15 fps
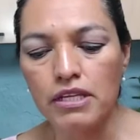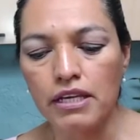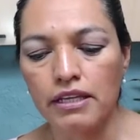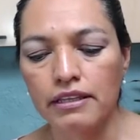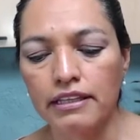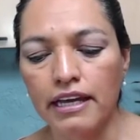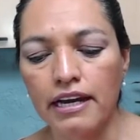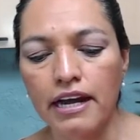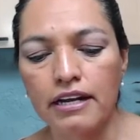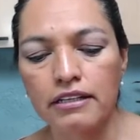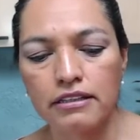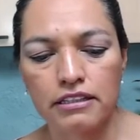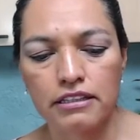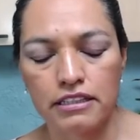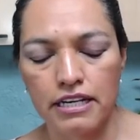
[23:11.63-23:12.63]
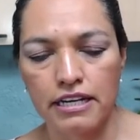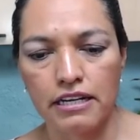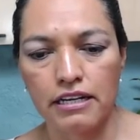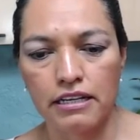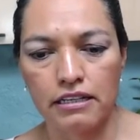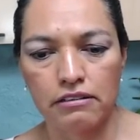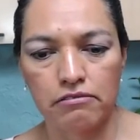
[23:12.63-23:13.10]
There are
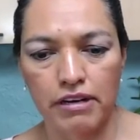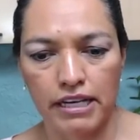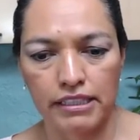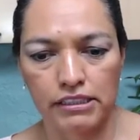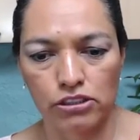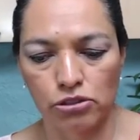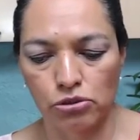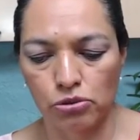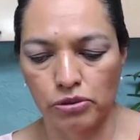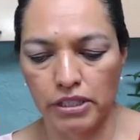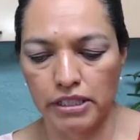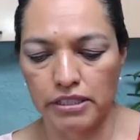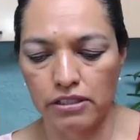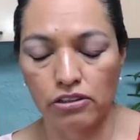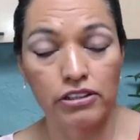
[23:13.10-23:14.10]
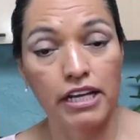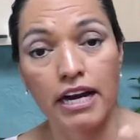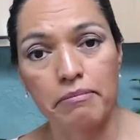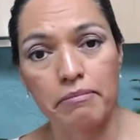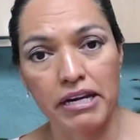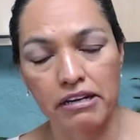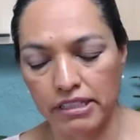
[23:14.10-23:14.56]
3 ways to do it, or there are
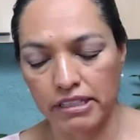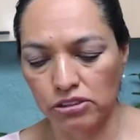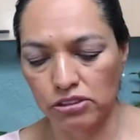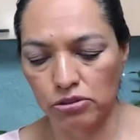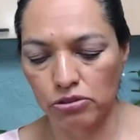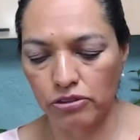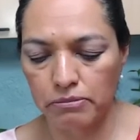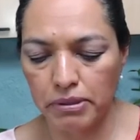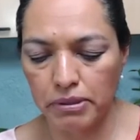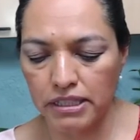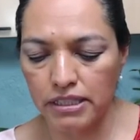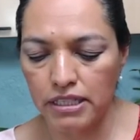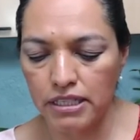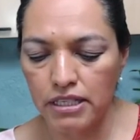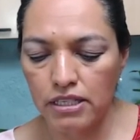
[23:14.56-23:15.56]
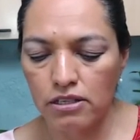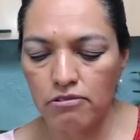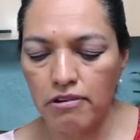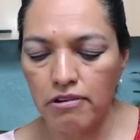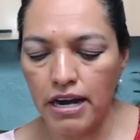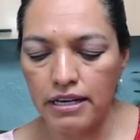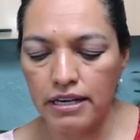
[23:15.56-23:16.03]
many ways to do it, but
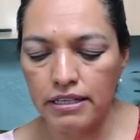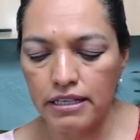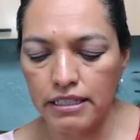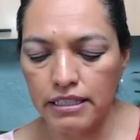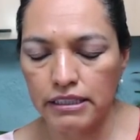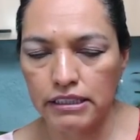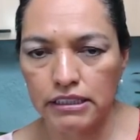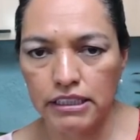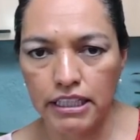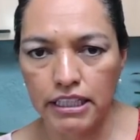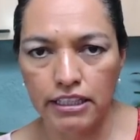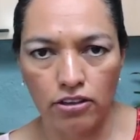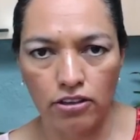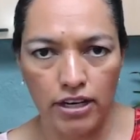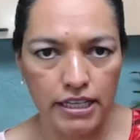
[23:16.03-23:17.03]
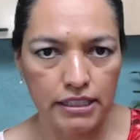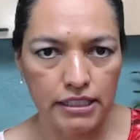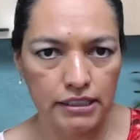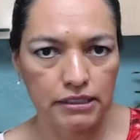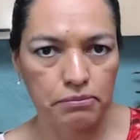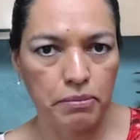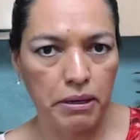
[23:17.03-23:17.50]
one is $3
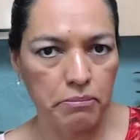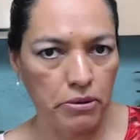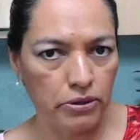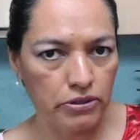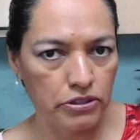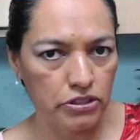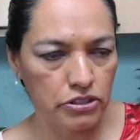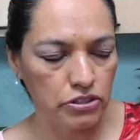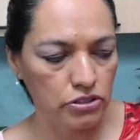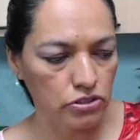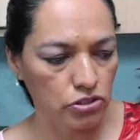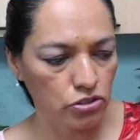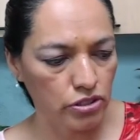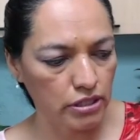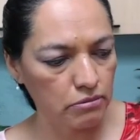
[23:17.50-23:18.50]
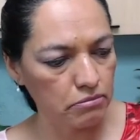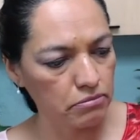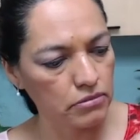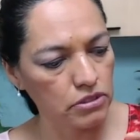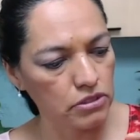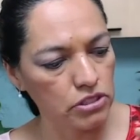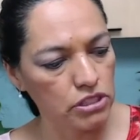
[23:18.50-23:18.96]
per month. You can
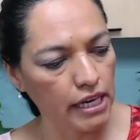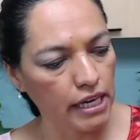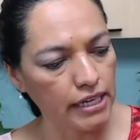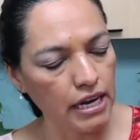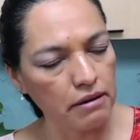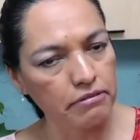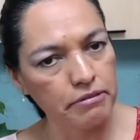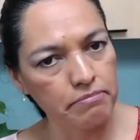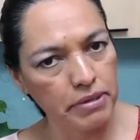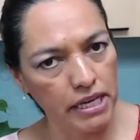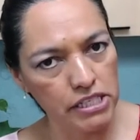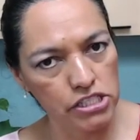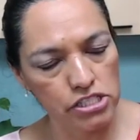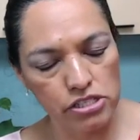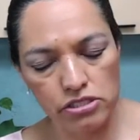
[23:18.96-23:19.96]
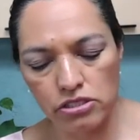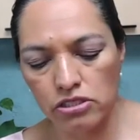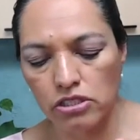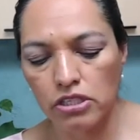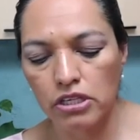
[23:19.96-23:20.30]
sign up in Patreon.